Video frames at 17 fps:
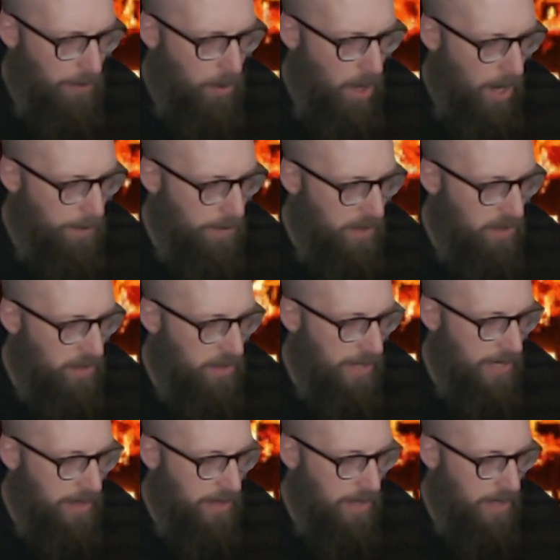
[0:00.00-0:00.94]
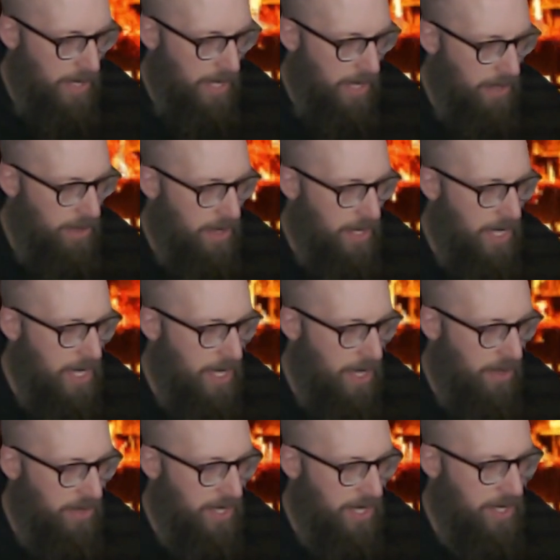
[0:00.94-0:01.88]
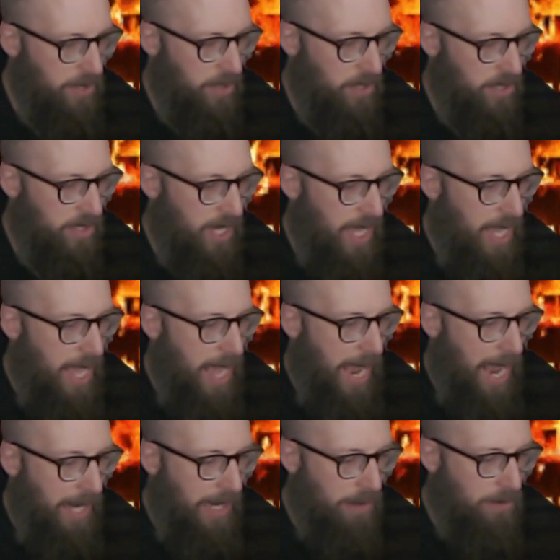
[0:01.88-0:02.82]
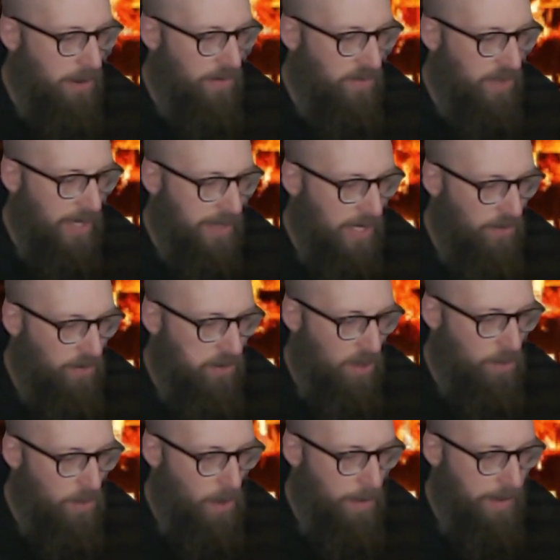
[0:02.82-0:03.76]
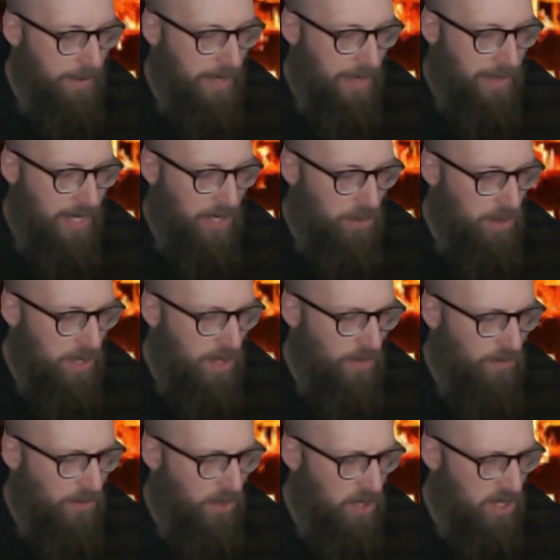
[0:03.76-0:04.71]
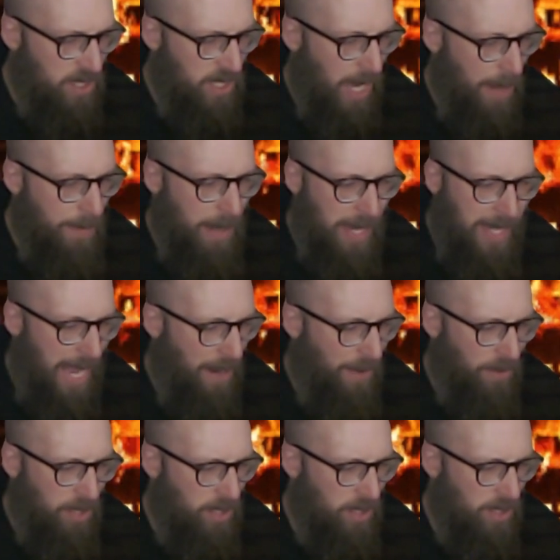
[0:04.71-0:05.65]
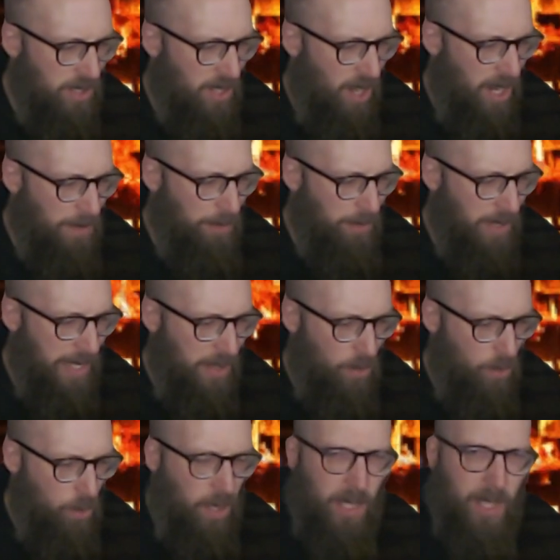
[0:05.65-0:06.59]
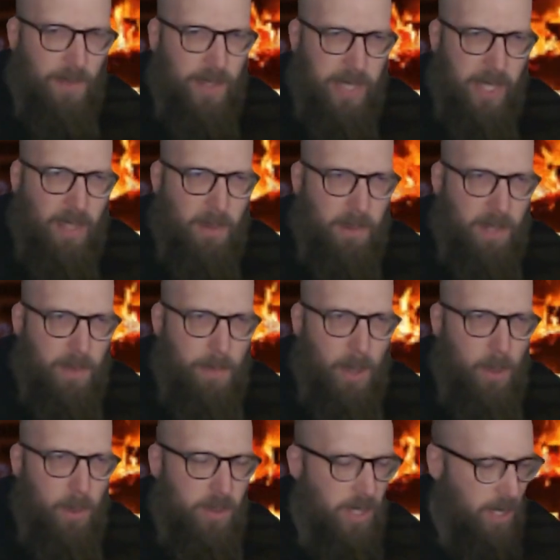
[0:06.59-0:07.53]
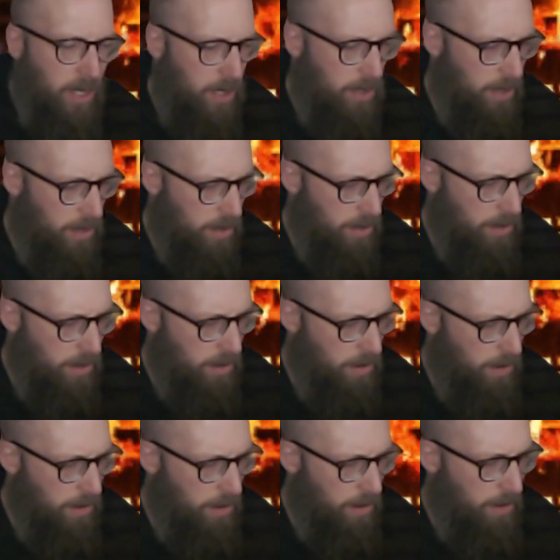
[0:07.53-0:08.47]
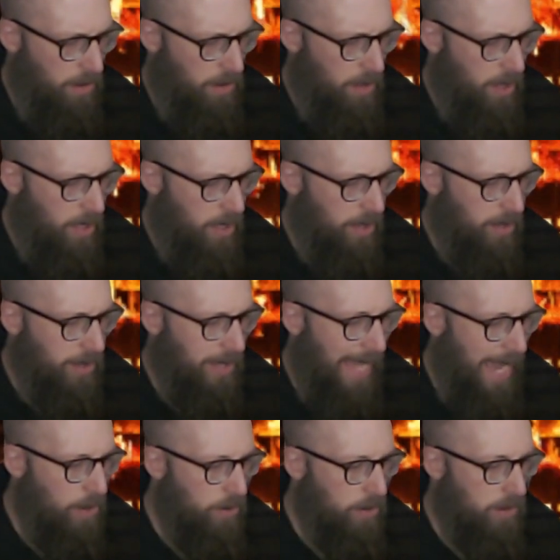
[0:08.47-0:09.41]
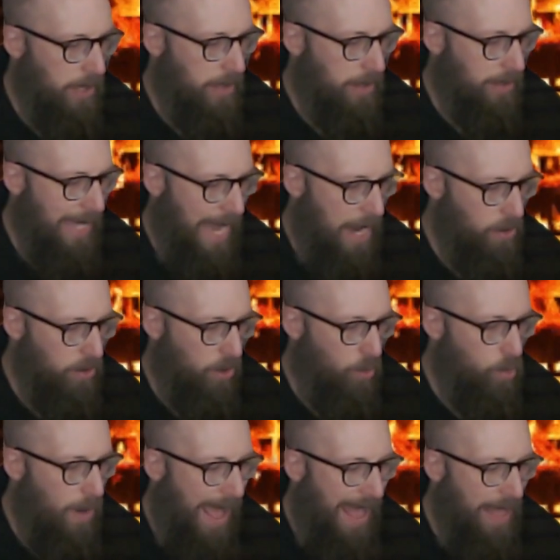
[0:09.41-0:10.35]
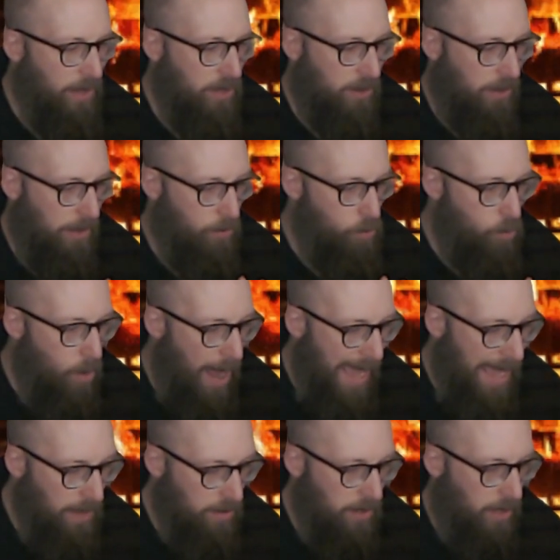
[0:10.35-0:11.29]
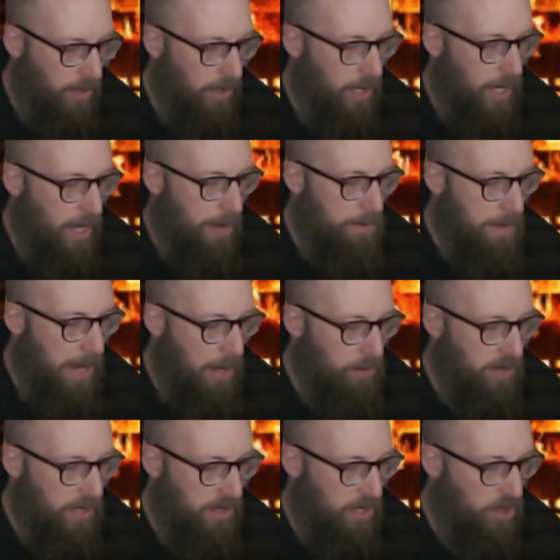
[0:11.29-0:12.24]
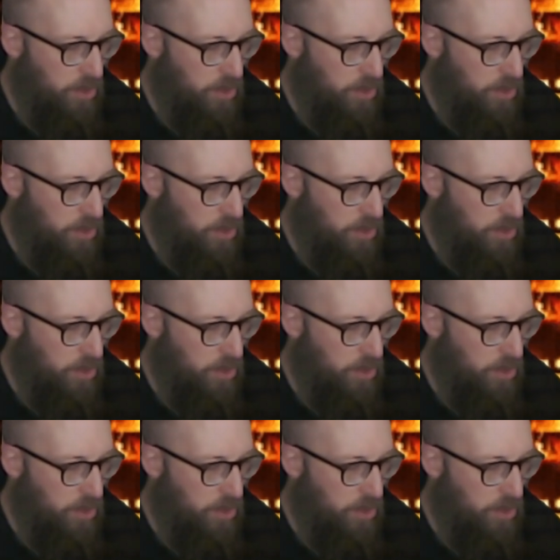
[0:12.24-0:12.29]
popular in the theaters, and I reflected for a moment that this was the first time I had ever heard Zann play the work of another composer. Louder and louder, wilder and wilder, mounted the